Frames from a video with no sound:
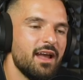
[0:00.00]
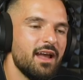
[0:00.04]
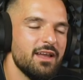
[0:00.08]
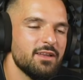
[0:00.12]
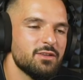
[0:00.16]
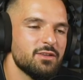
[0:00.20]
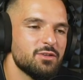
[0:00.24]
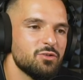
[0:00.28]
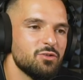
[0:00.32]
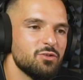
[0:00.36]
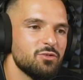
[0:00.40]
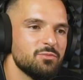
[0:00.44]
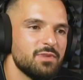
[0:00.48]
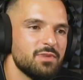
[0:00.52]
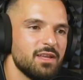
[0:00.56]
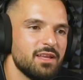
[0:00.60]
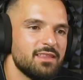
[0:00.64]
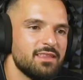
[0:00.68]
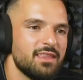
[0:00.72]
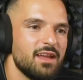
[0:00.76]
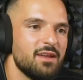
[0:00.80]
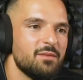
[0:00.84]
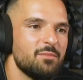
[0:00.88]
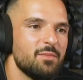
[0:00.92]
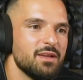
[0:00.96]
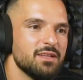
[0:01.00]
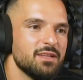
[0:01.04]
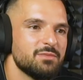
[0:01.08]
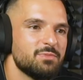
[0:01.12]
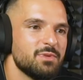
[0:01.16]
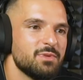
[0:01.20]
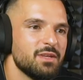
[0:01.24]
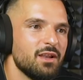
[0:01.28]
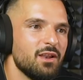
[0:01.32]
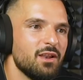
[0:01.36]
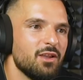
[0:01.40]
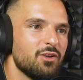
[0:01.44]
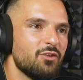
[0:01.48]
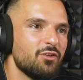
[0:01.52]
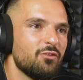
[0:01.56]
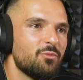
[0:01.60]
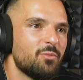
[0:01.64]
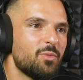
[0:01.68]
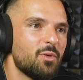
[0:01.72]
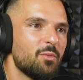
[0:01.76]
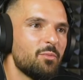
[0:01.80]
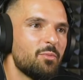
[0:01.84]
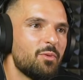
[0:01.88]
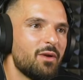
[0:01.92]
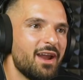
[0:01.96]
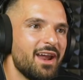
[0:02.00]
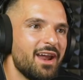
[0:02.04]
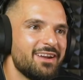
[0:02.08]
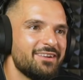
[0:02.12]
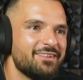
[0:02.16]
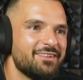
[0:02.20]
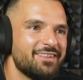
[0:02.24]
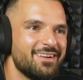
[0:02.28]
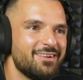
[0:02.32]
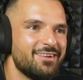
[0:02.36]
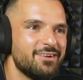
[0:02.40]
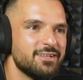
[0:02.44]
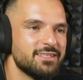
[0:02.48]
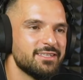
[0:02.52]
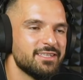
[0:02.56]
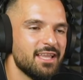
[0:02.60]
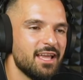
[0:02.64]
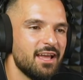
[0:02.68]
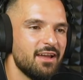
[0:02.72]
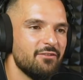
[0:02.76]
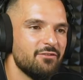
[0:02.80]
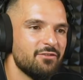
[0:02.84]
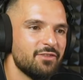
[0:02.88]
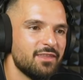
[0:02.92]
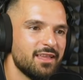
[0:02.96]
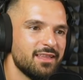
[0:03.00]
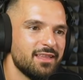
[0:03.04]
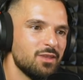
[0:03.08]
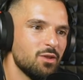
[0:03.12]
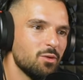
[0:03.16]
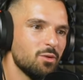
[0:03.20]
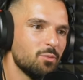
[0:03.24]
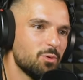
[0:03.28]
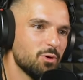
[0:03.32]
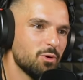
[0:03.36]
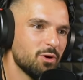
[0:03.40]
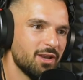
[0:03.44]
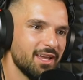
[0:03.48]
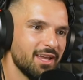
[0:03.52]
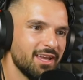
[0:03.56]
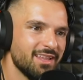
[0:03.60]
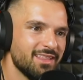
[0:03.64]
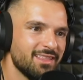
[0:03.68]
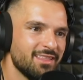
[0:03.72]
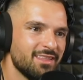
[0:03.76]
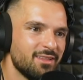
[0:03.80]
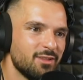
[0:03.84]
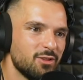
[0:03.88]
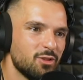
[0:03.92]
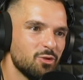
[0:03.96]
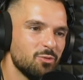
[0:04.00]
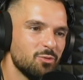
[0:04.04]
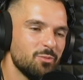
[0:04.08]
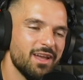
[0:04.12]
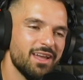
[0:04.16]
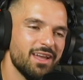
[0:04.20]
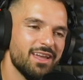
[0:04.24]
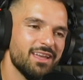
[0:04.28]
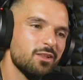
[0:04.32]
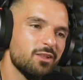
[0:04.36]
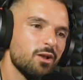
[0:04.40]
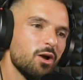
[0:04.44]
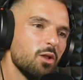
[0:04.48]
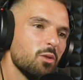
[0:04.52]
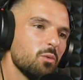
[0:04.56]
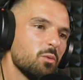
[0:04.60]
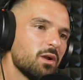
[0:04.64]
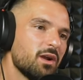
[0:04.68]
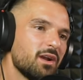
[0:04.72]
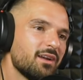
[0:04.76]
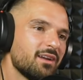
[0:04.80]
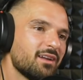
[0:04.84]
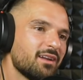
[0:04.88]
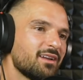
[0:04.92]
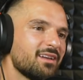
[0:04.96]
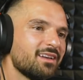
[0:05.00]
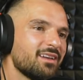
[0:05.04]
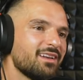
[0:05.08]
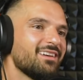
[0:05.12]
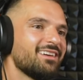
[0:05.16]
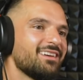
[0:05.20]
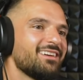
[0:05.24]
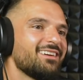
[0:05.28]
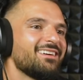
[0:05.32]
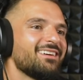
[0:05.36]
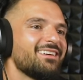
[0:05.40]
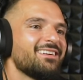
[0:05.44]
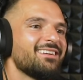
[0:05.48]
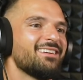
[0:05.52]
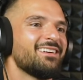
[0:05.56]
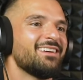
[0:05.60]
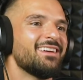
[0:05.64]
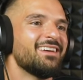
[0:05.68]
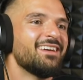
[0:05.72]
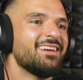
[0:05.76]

I assume that there must be a lot of proprietary stuff that you put in to make it all work uh,